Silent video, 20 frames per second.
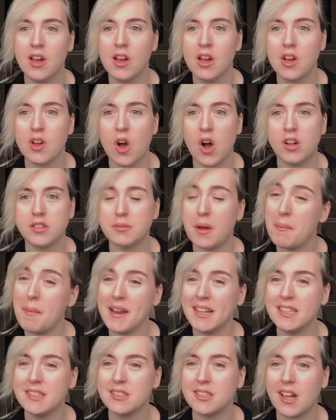God, I might
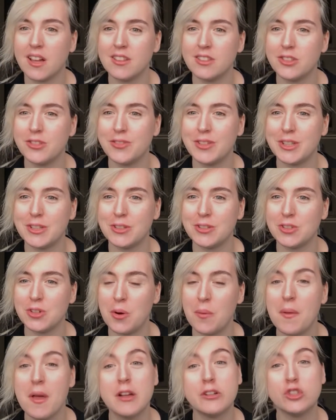need to cut this video
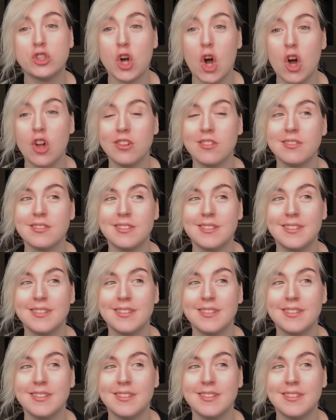short. John!